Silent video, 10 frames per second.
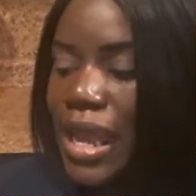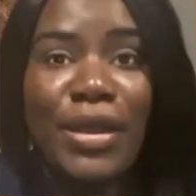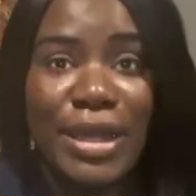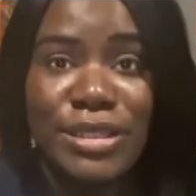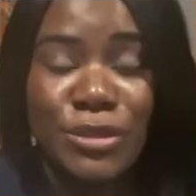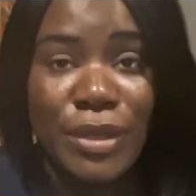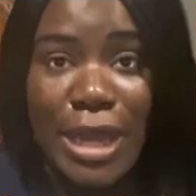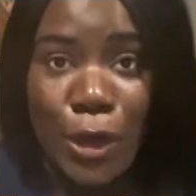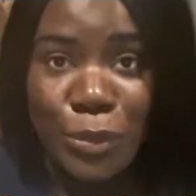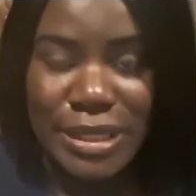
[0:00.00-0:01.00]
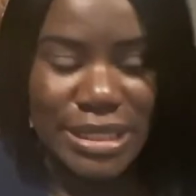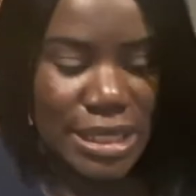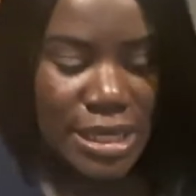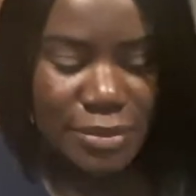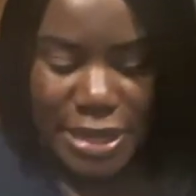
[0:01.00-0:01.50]
Okay, so when I open this
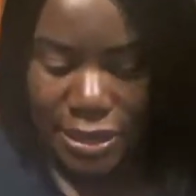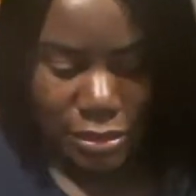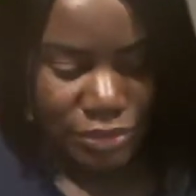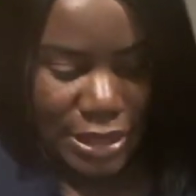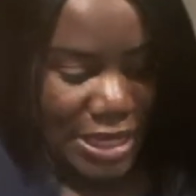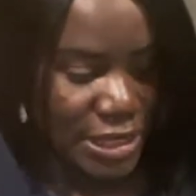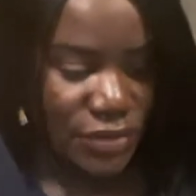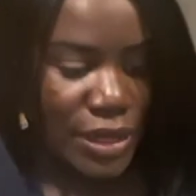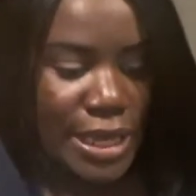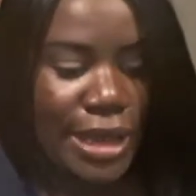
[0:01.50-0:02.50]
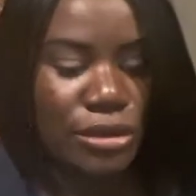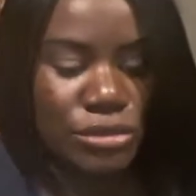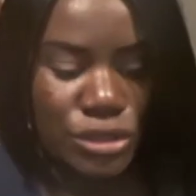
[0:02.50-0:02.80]
up, things fell out.